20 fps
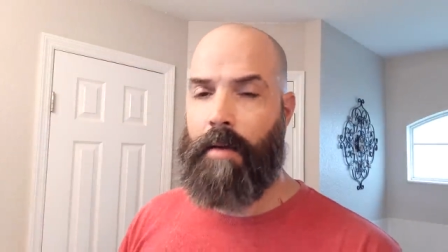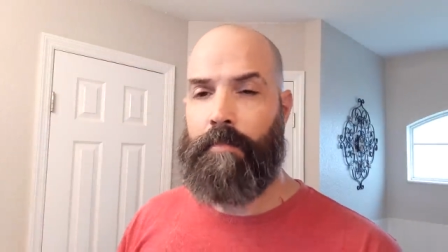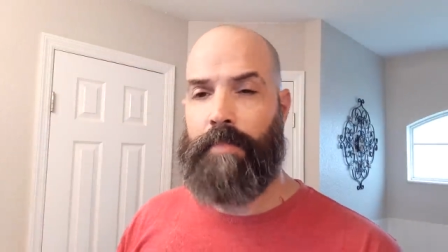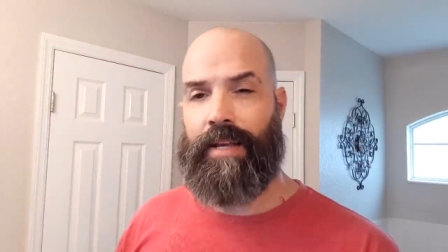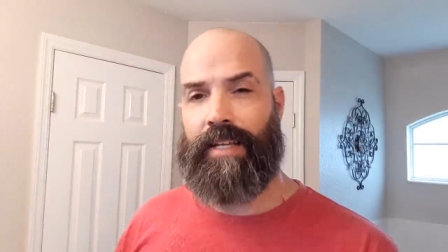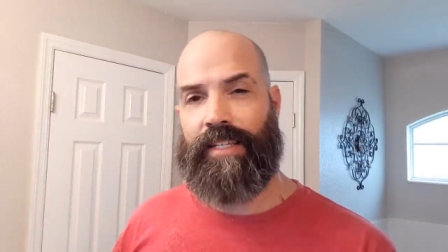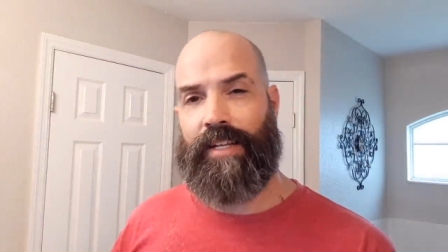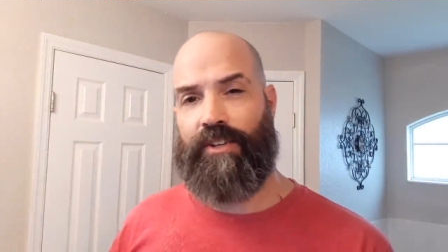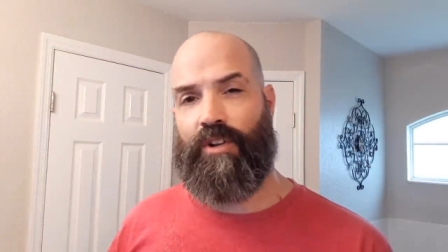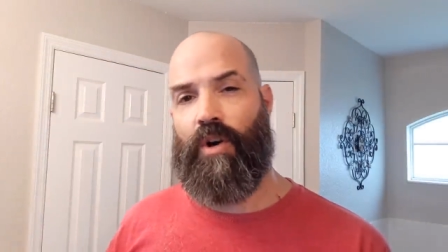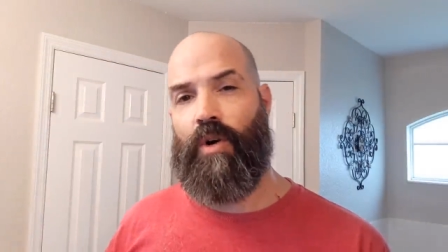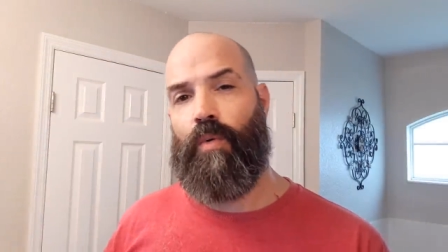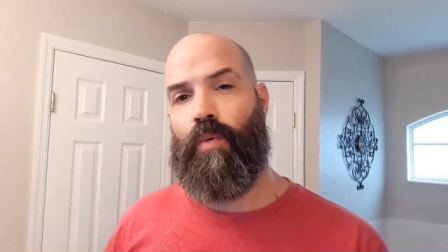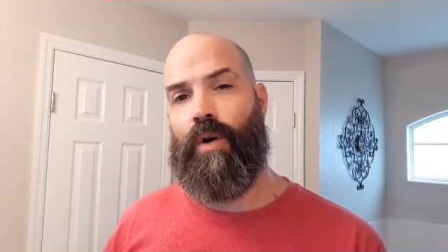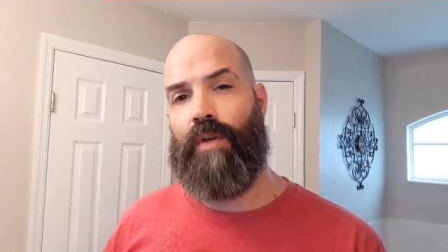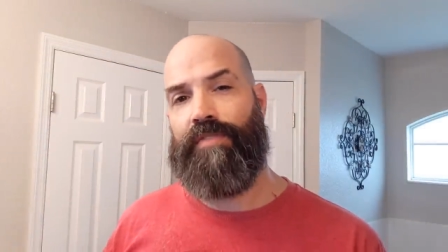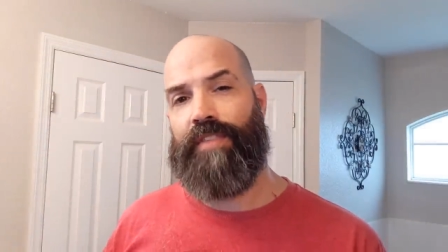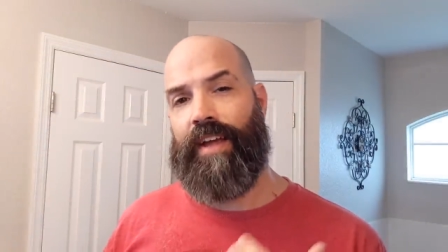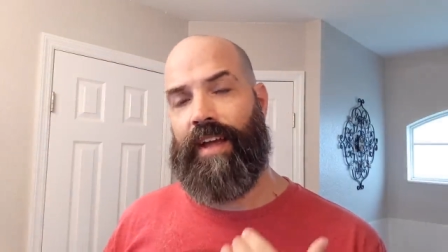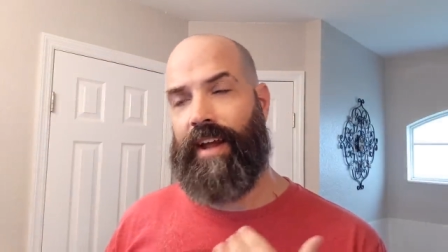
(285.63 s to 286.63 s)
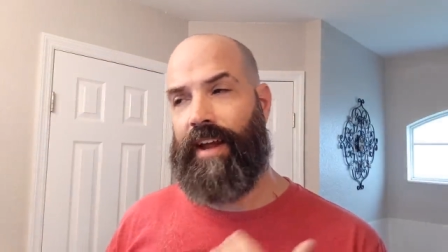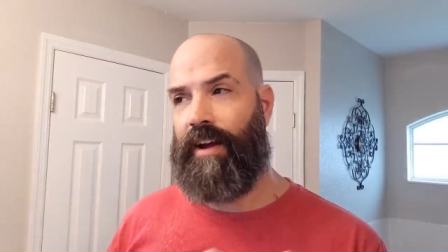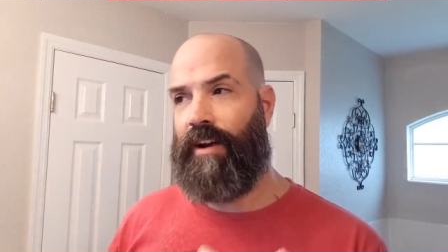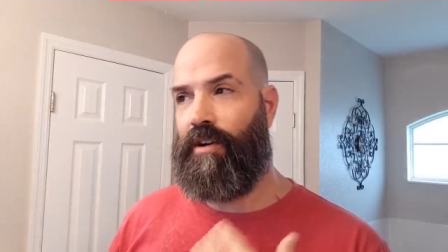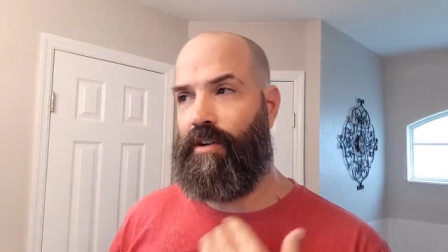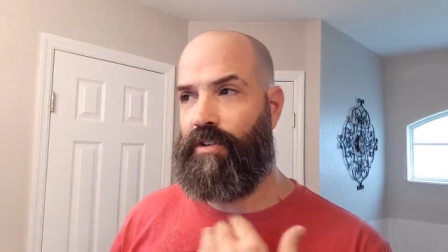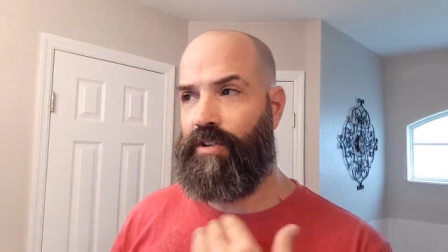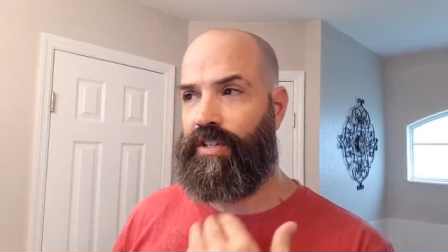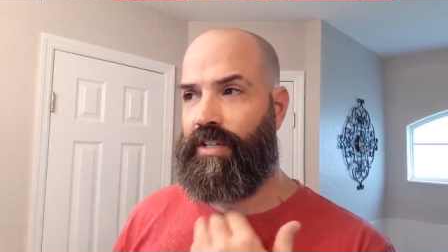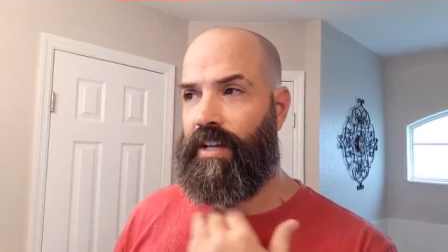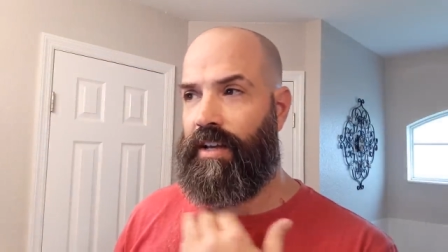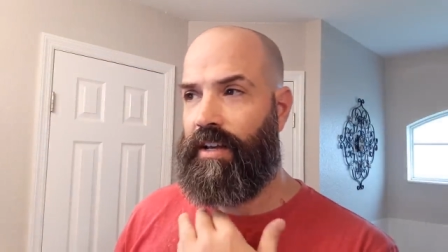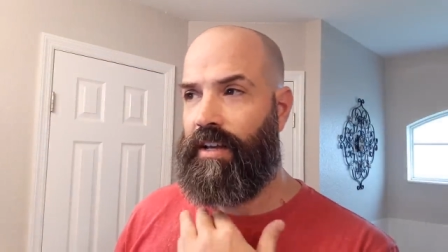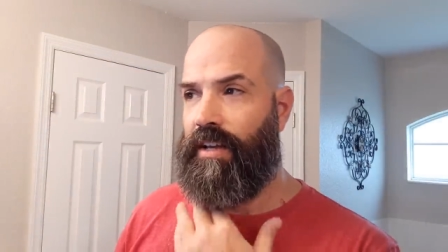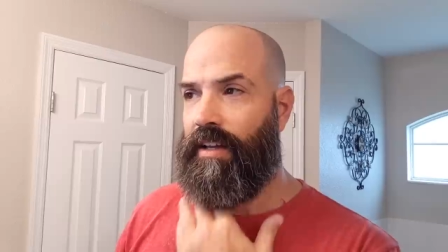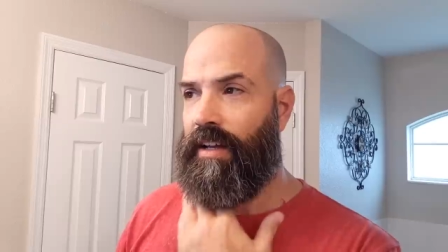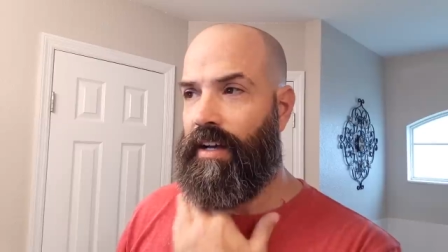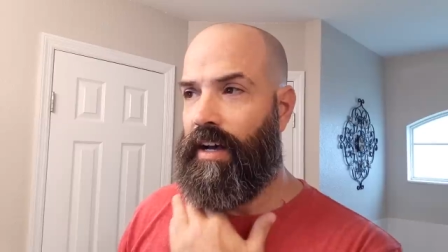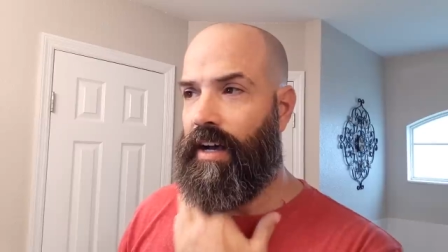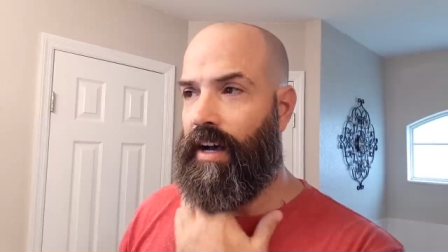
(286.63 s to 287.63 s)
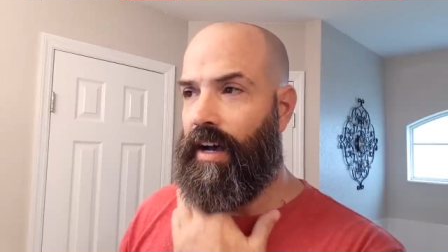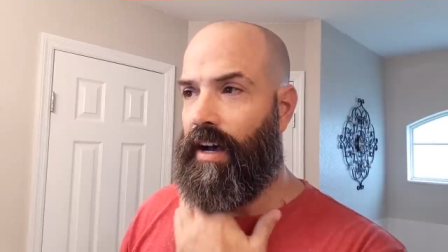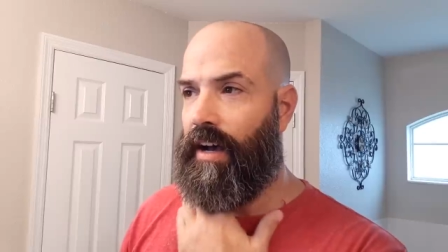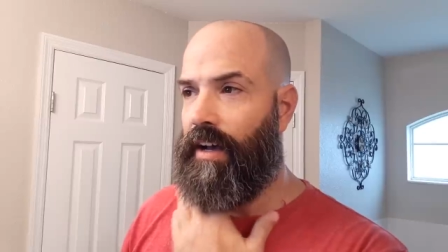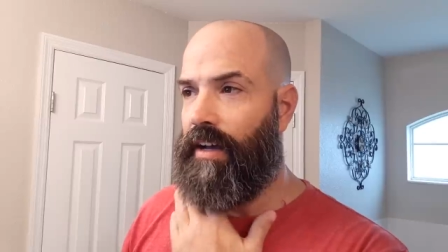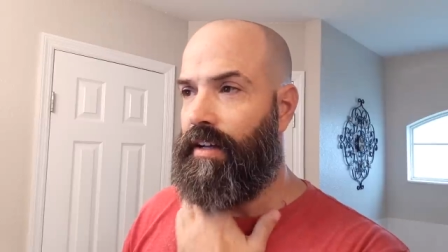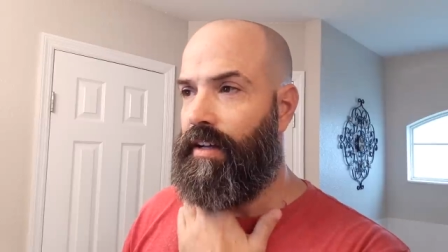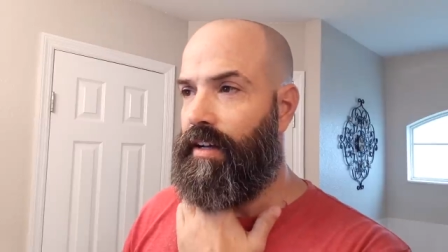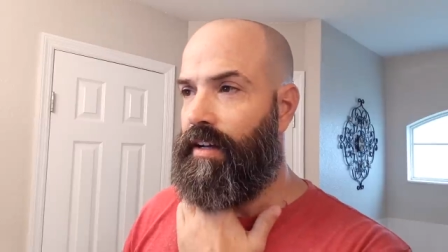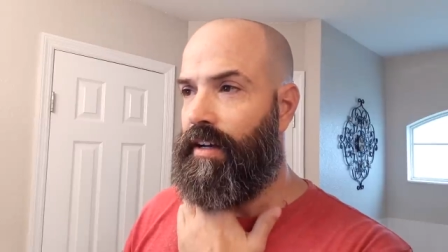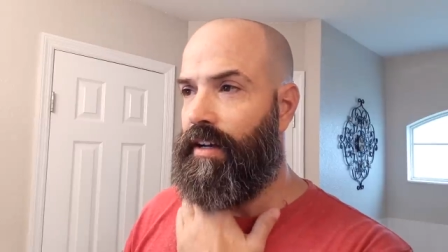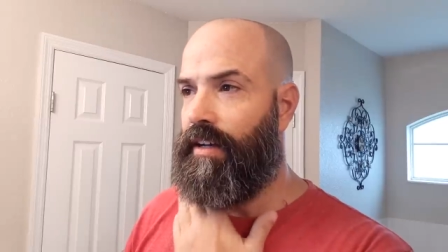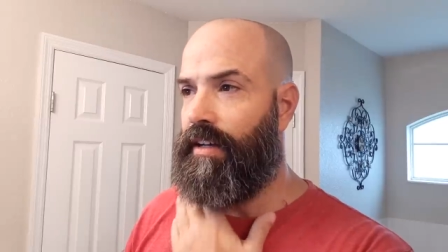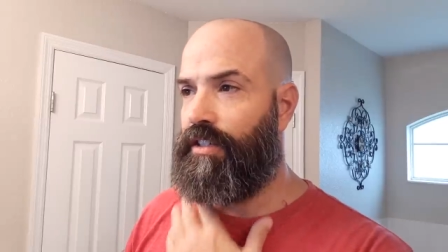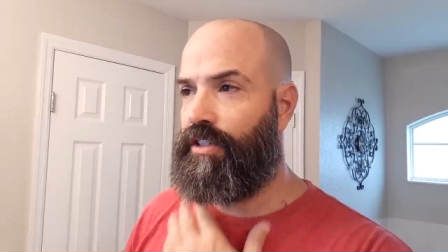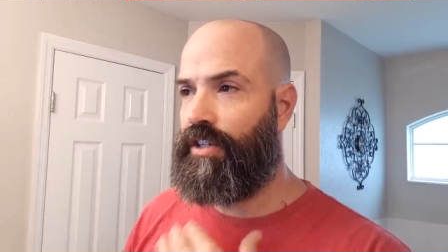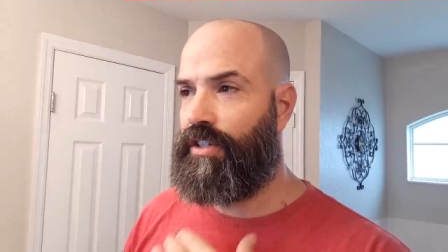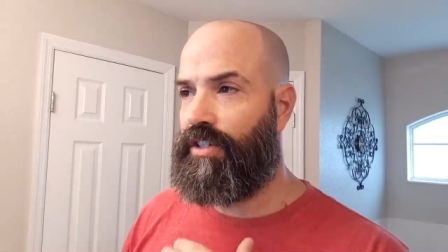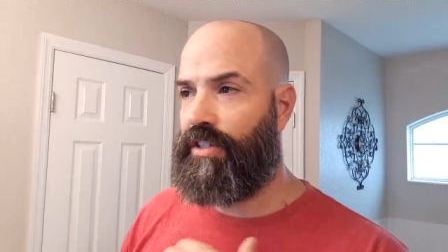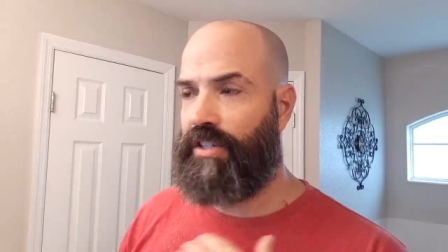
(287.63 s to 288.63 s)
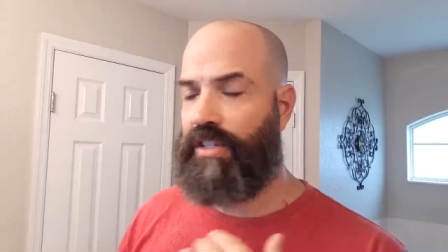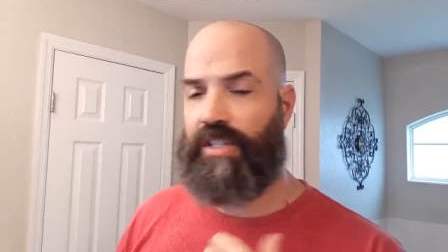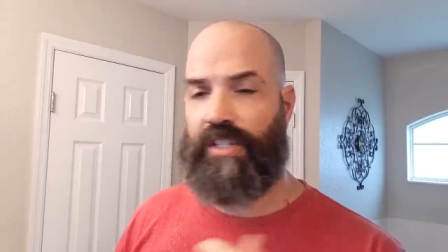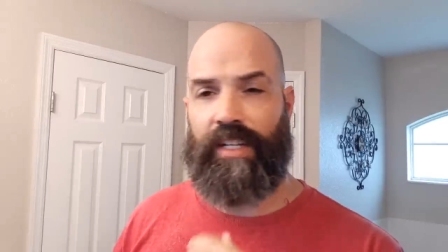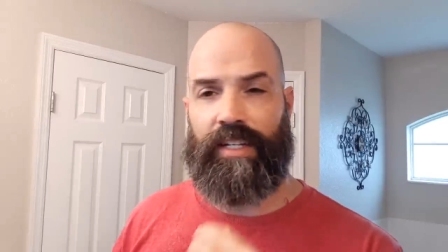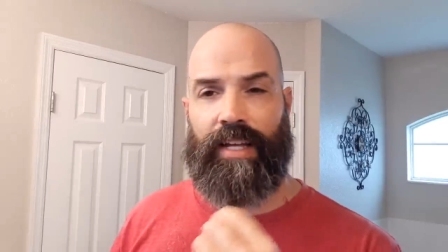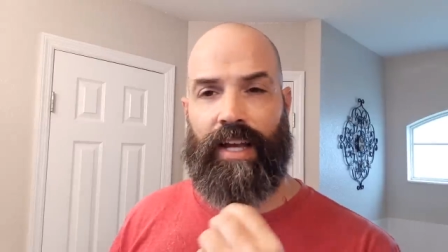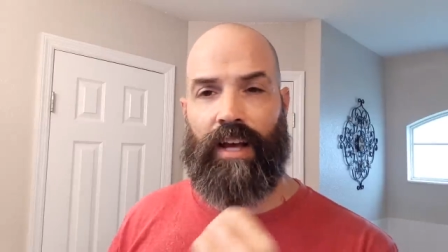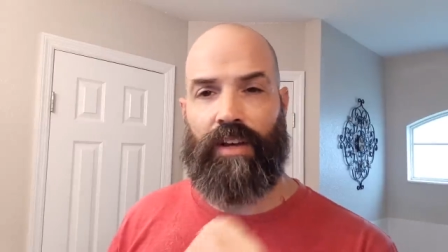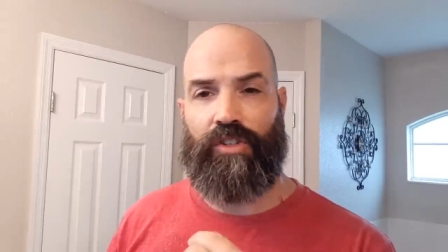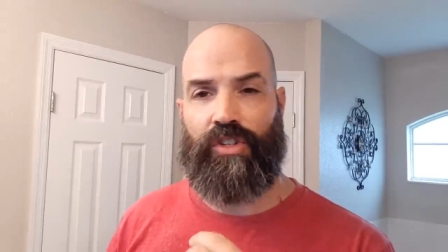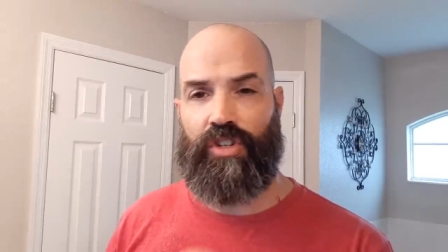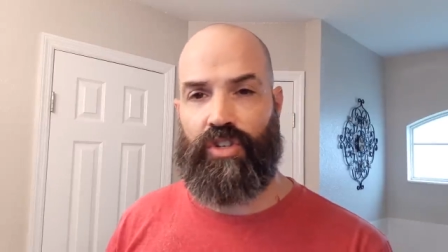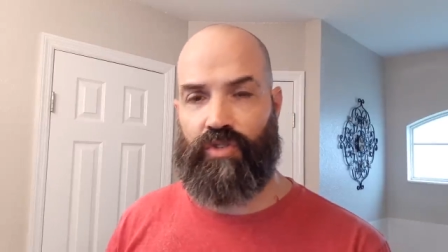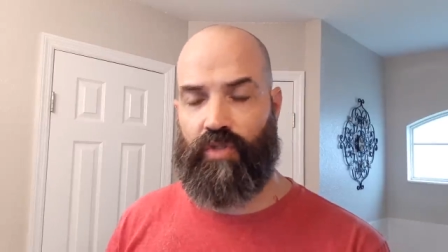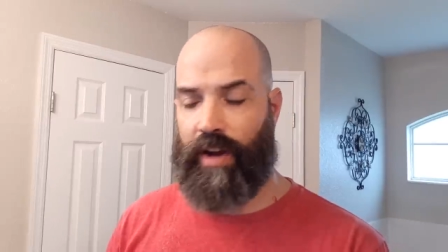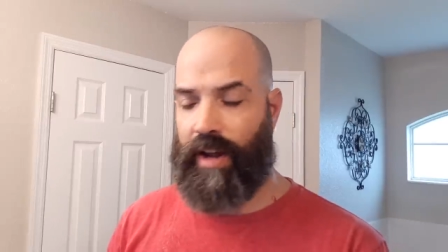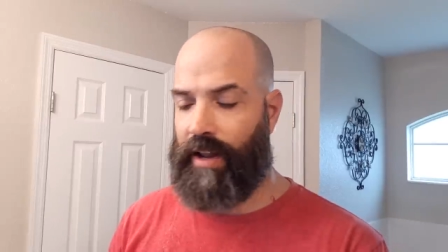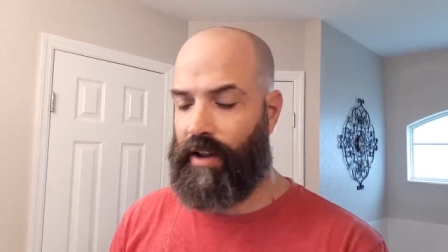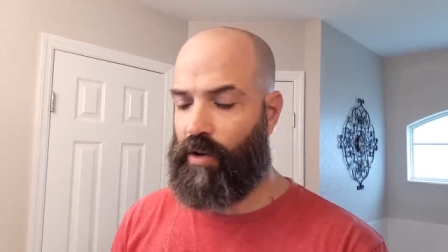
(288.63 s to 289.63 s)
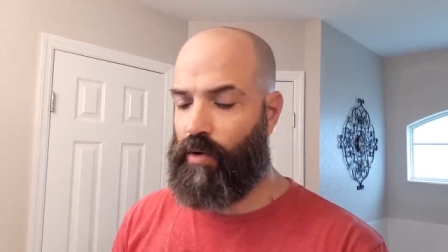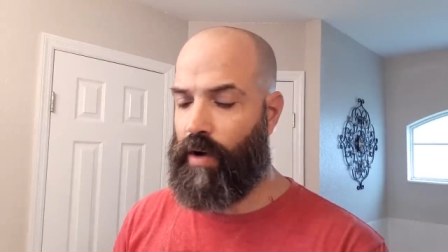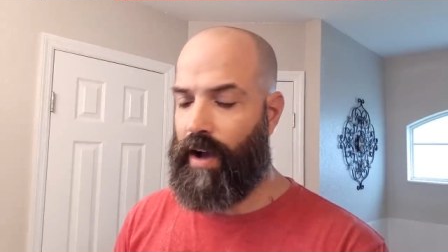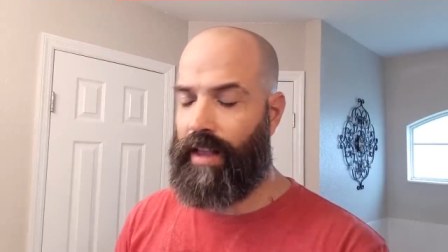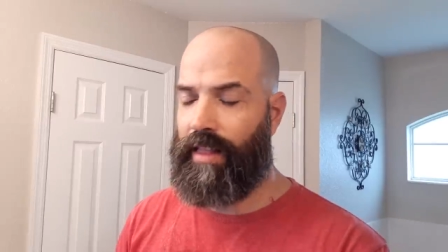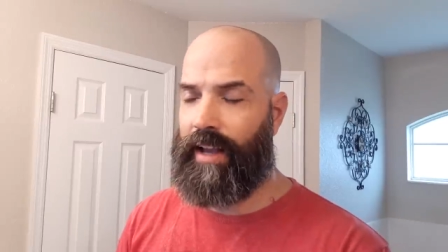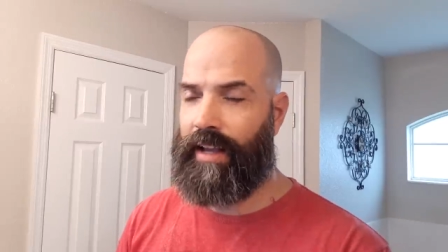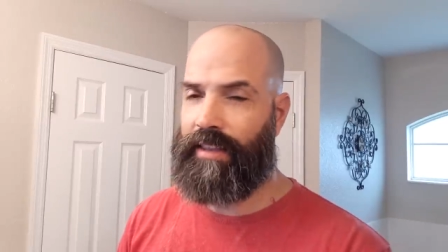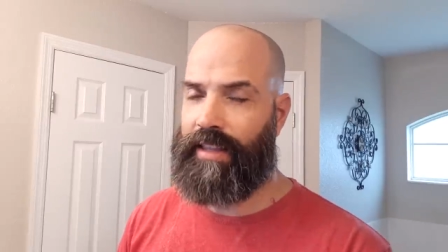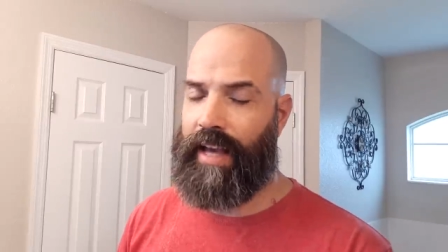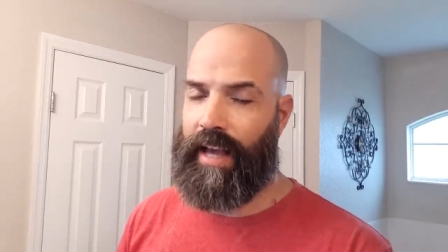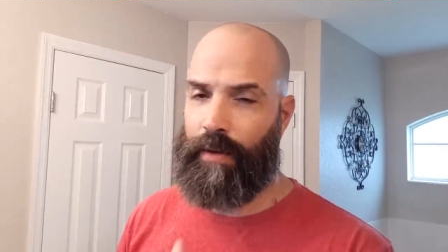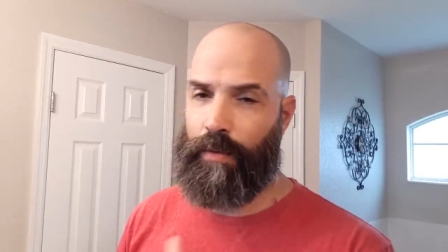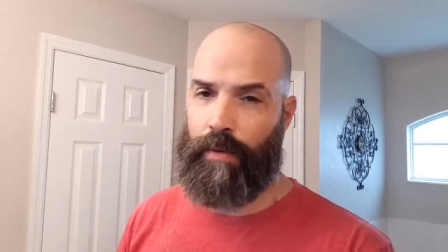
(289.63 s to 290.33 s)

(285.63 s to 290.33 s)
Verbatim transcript: because I don't want the hairs uh, uh, just to stick out straight quite like that.